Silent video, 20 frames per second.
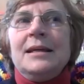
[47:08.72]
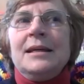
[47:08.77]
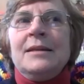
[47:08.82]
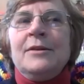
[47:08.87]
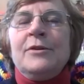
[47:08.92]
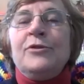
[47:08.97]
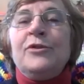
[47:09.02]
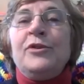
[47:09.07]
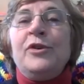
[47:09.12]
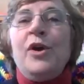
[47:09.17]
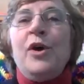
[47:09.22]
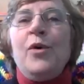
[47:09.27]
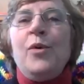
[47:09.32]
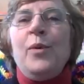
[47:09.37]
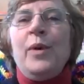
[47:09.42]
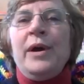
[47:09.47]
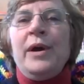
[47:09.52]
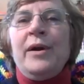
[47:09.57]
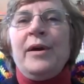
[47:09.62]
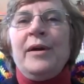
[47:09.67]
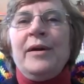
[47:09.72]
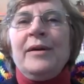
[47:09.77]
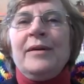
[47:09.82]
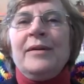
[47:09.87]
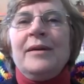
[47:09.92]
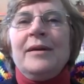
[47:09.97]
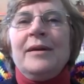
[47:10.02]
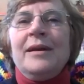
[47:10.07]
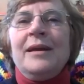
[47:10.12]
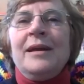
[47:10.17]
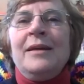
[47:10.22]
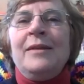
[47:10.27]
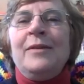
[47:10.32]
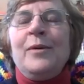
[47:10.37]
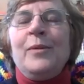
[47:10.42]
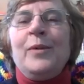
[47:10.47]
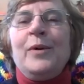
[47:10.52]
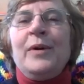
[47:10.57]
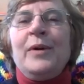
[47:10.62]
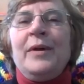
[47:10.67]
there's nowhere in
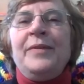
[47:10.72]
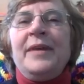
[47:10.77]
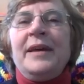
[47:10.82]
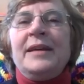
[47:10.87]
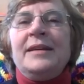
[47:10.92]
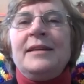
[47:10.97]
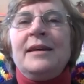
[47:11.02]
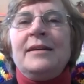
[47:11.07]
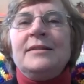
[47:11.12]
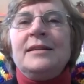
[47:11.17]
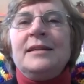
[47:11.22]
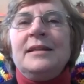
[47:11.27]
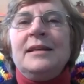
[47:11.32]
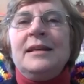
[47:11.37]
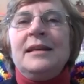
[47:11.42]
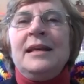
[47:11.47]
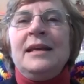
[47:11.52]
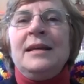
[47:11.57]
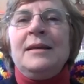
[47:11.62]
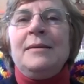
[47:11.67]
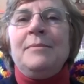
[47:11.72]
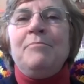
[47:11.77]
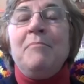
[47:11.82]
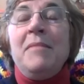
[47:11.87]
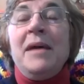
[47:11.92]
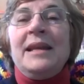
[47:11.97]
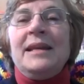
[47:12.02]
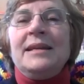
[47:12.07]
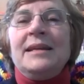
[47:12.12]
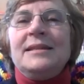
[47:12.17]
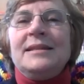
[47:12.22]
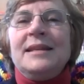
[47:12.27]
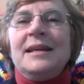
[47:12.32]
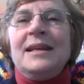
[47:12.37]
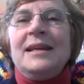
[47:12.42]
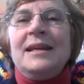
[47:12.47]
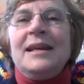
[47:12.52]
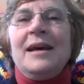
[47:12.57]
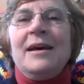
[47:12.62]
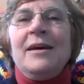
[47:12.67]
the world that doesn't need medicine
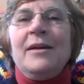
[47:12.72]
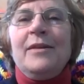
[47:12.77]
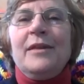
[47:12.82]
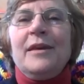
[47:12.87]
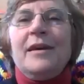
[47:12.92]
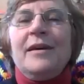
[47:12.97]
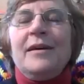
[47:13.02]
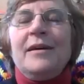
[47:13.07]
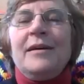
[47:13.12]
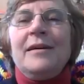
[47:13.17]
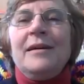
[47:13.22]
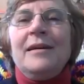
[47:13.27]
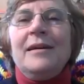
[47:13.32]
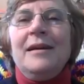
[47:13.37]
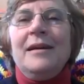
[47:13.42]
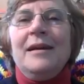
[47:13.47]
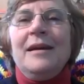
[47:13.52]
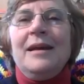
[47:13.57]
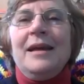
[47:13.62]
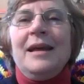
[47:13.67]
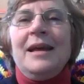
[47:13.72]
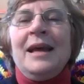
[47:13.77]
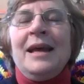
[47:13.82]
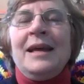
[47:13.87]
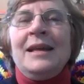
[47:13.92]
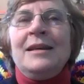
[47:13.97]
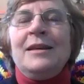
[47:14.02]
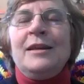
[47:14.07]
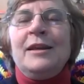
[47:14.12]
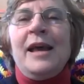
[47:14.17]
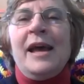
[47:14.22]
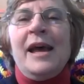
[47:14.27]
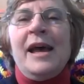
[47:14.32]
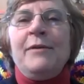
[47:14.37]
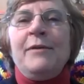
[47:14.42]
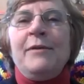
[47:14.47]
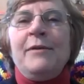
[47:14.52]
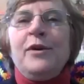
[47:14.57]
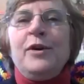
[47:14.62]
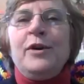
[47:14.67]
and healthcare. And to
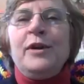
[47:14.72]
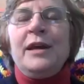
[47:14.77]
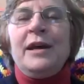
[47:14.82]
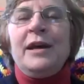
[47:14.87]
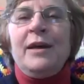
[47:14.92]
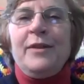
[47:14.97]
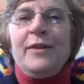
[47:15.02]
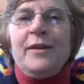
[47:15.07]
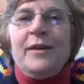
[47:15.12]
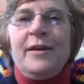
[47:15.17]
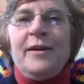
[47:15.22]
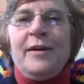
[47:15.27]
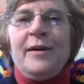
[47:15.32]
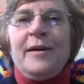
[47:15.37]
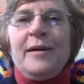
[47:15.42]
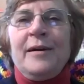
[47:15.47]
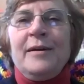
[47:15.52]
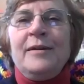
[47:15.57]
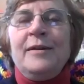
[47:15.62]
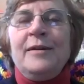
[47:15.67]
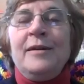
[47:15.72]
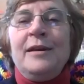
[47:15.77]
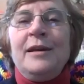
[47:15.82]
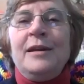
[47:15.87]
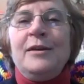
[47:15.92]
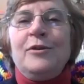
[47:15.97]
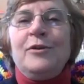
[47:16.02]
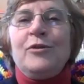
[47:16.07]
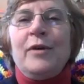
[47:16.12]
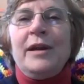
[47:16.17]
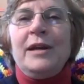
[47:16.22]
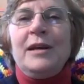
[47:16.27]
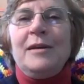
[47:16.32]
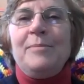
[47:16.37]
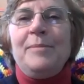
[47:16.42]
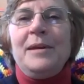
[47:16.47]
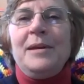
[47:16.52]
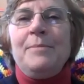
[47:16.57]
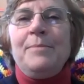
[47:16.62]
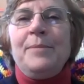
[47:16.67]
have good healthcare, you need trained
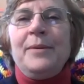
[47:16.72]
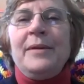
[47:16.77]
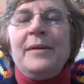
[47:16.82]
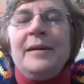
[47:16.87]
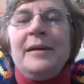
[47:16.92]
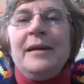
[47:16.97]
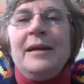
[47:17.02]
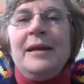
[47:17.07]
people.